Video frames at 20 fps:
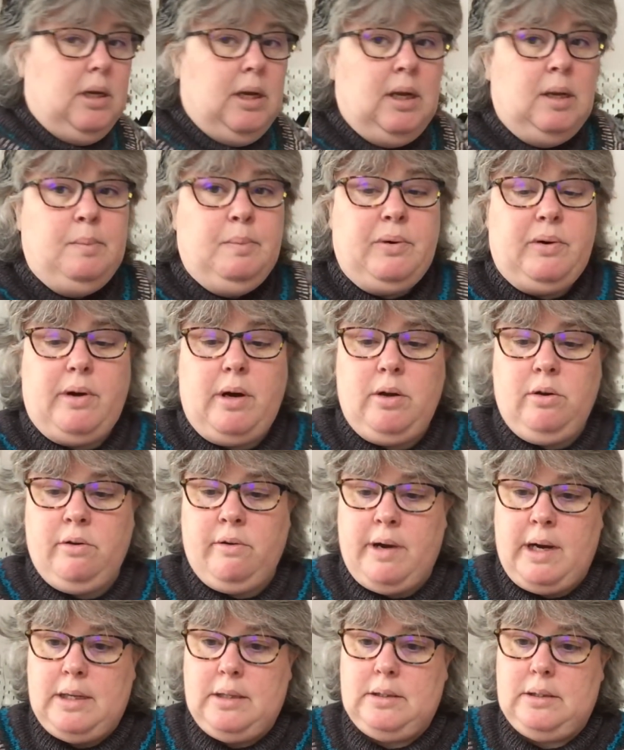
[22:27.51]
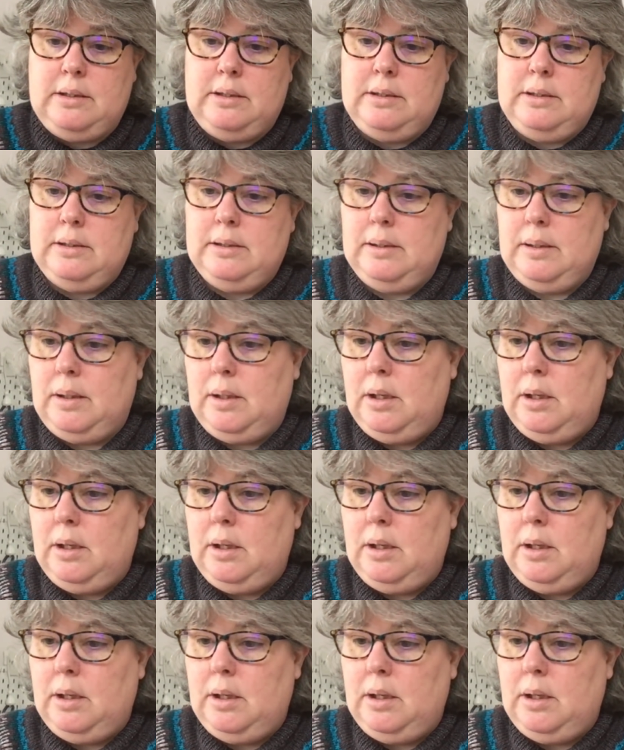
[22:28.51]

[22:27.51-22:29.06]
in progress.